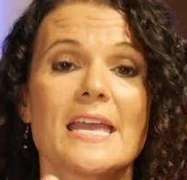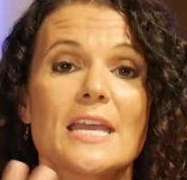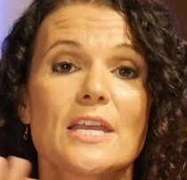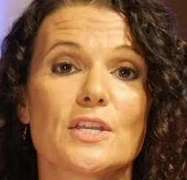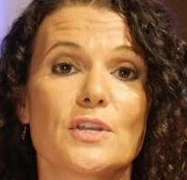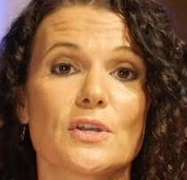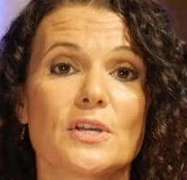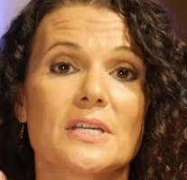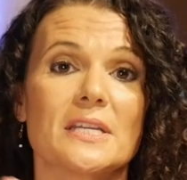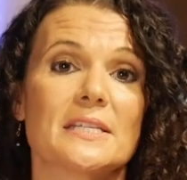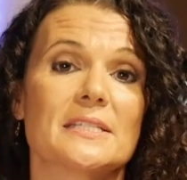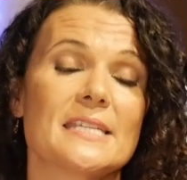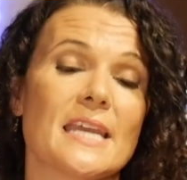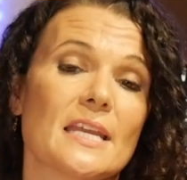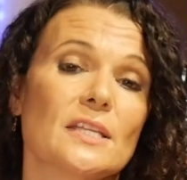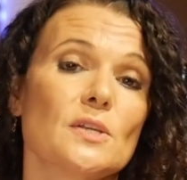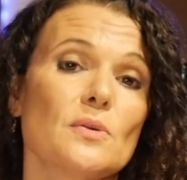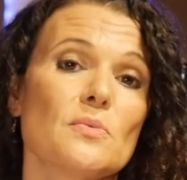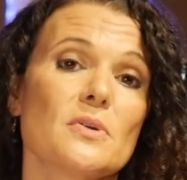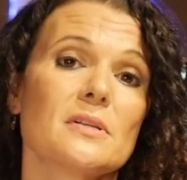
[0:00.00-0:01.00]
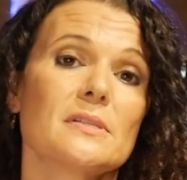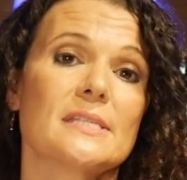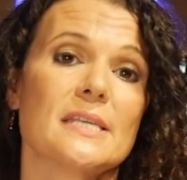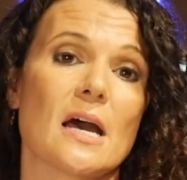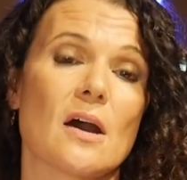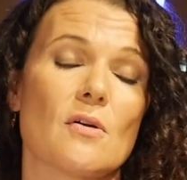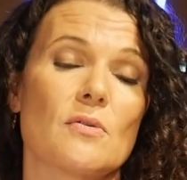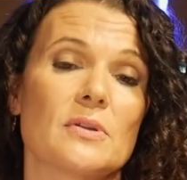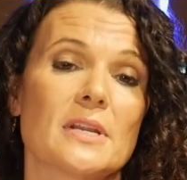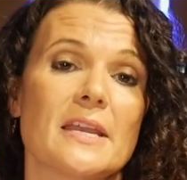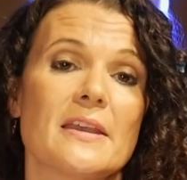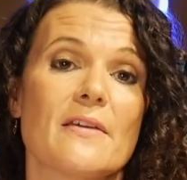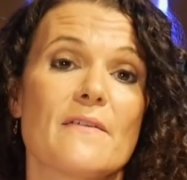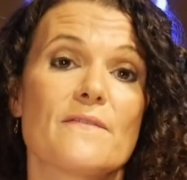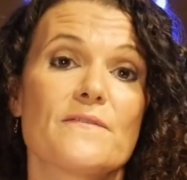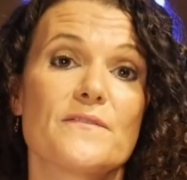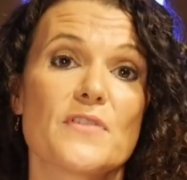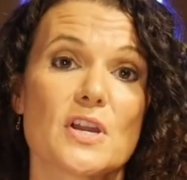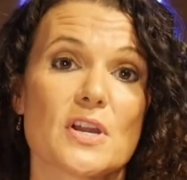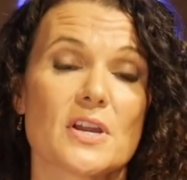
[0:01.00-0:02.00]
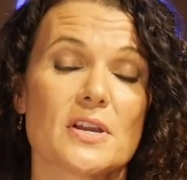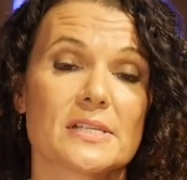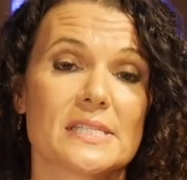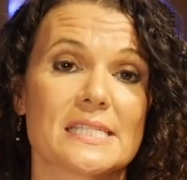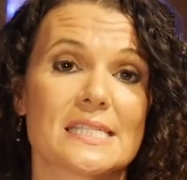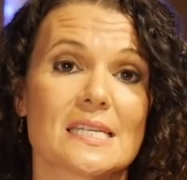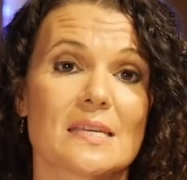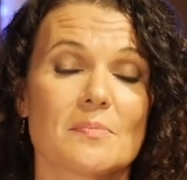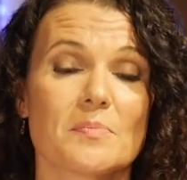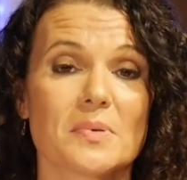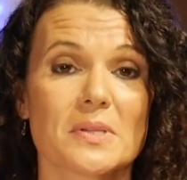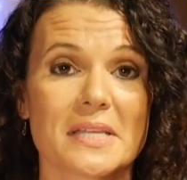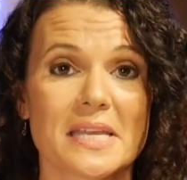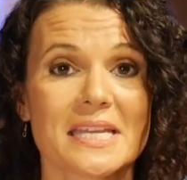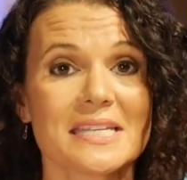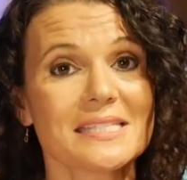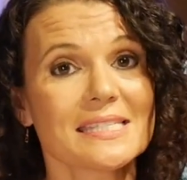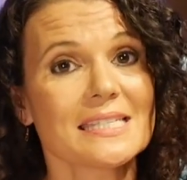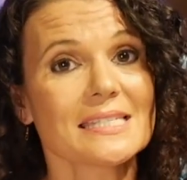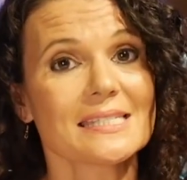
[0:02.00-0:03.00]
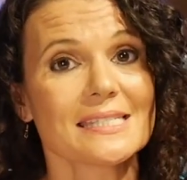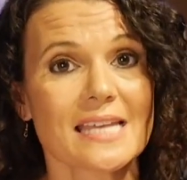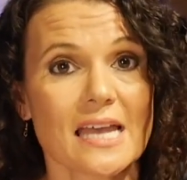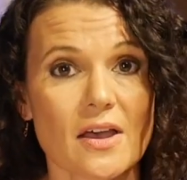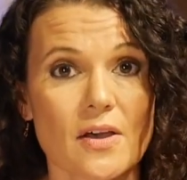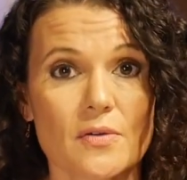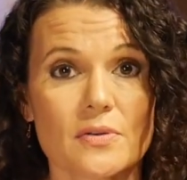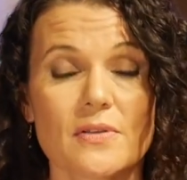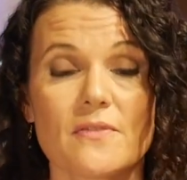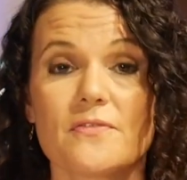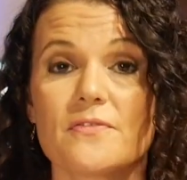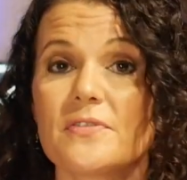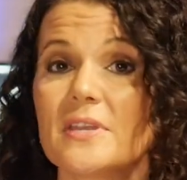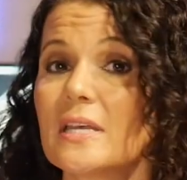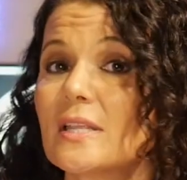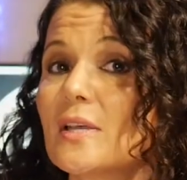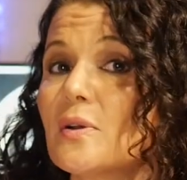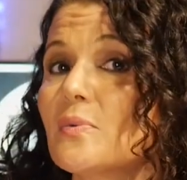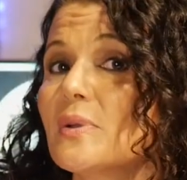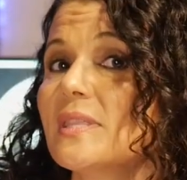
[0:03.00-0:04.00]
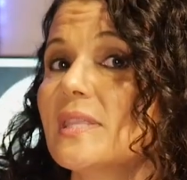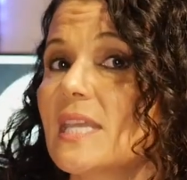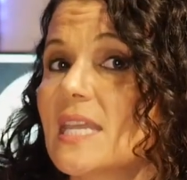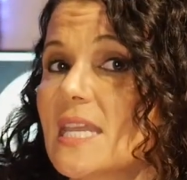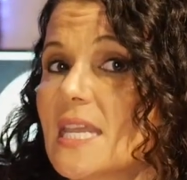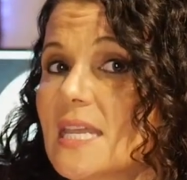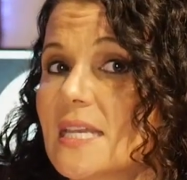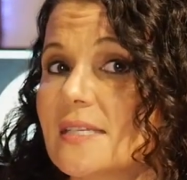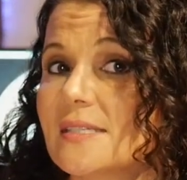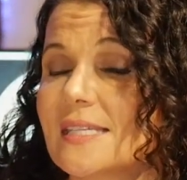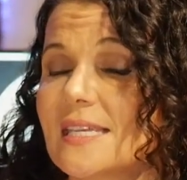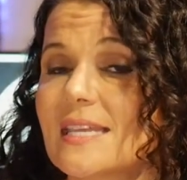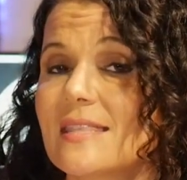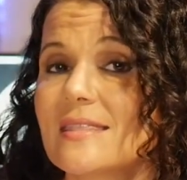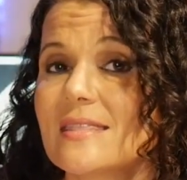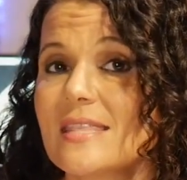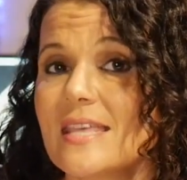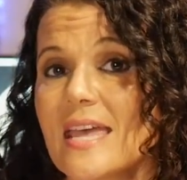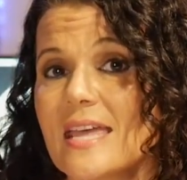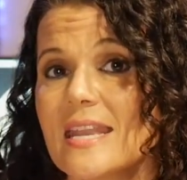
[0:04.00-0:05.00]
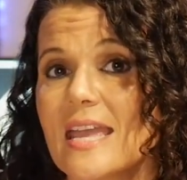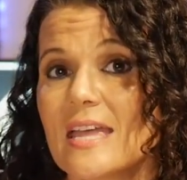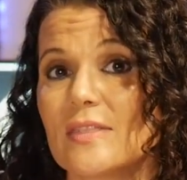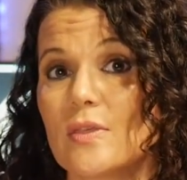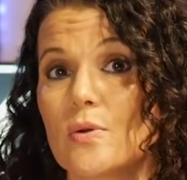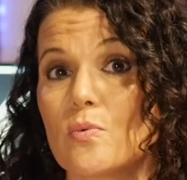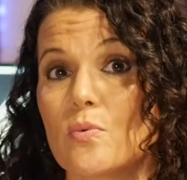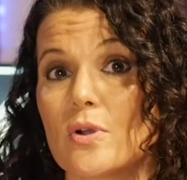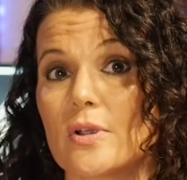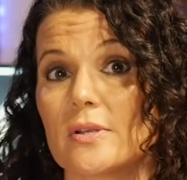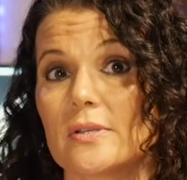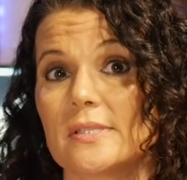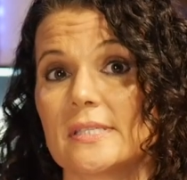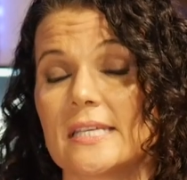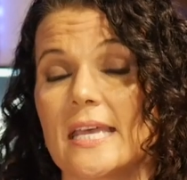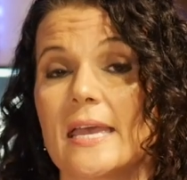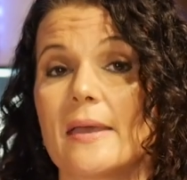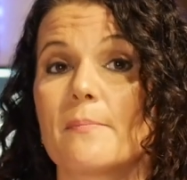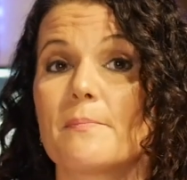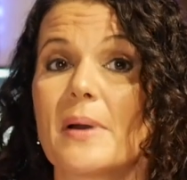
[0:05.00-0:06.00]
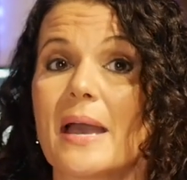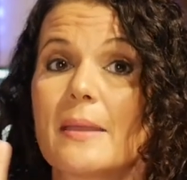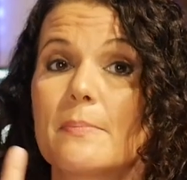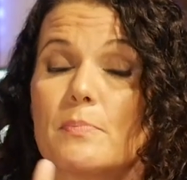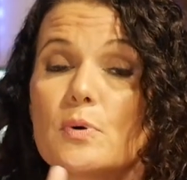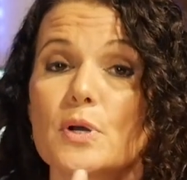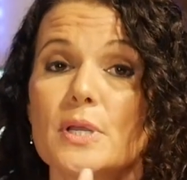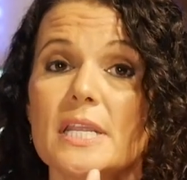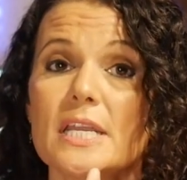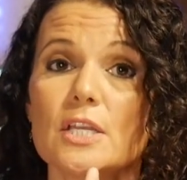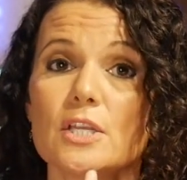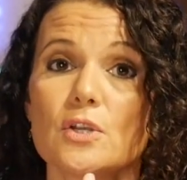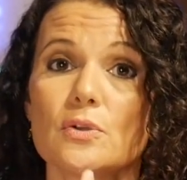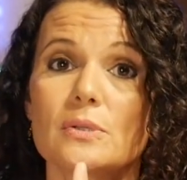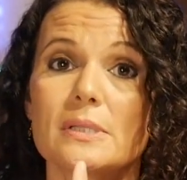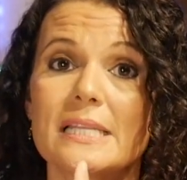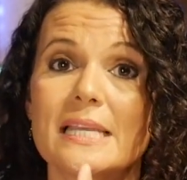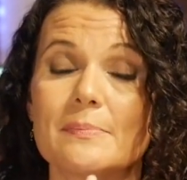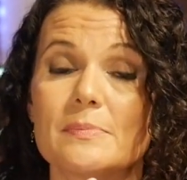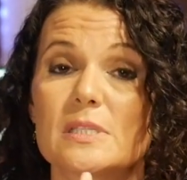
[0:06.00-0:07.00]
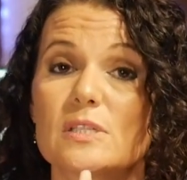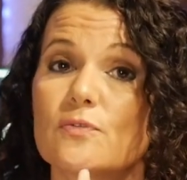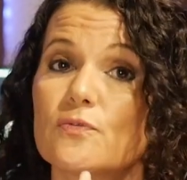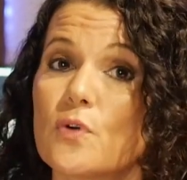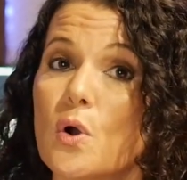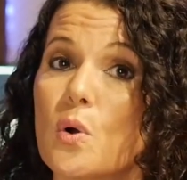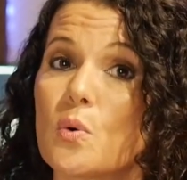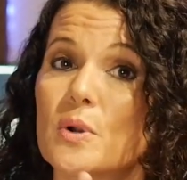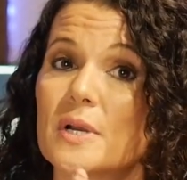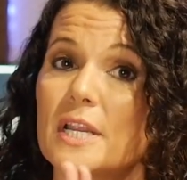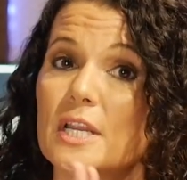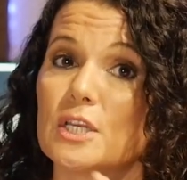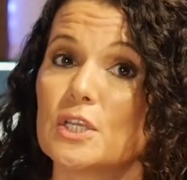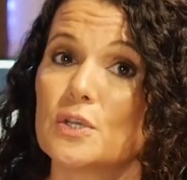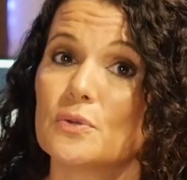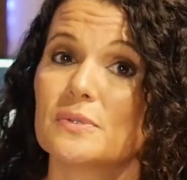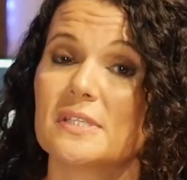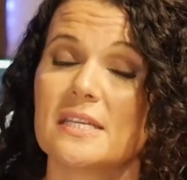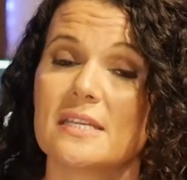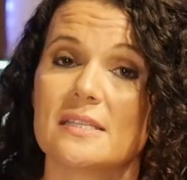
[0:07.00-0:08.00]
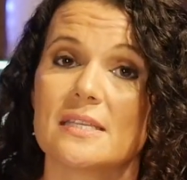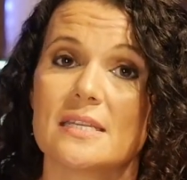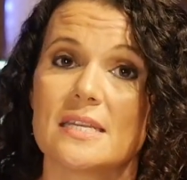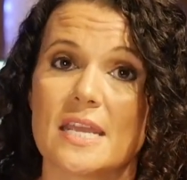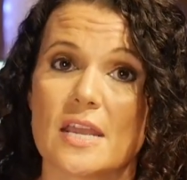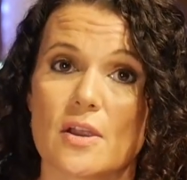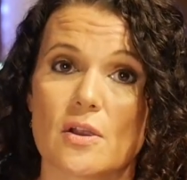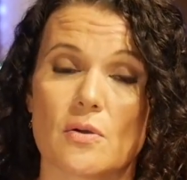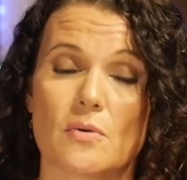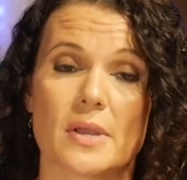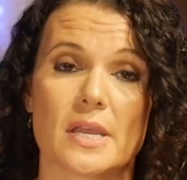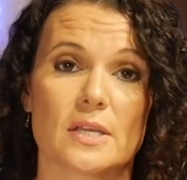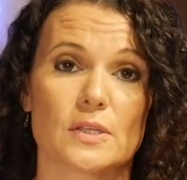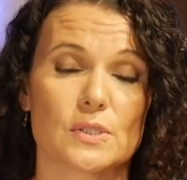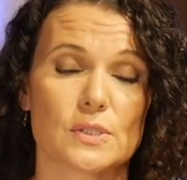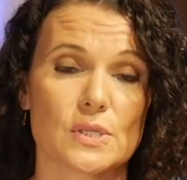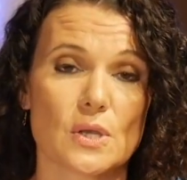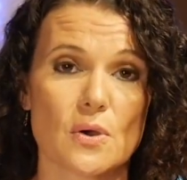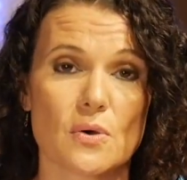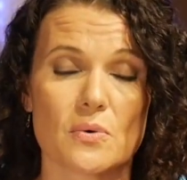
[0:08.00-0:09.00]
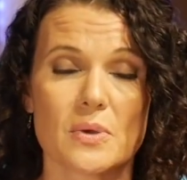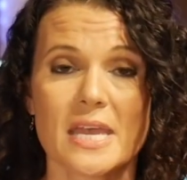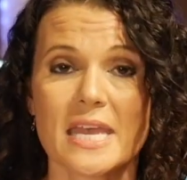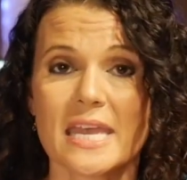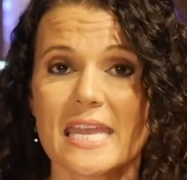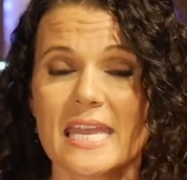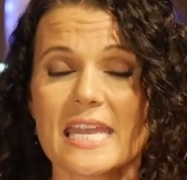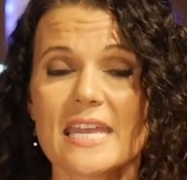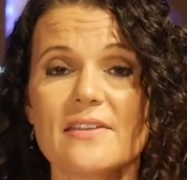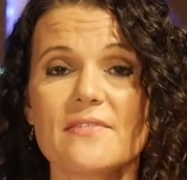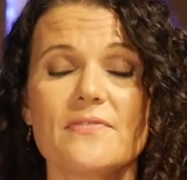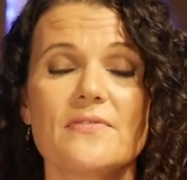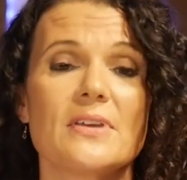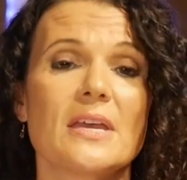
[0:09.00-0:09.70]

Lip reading: you're going to take the words out first, place the sound, feel it with ease, and then add the words by putting your lips forward and using the narrowing. So if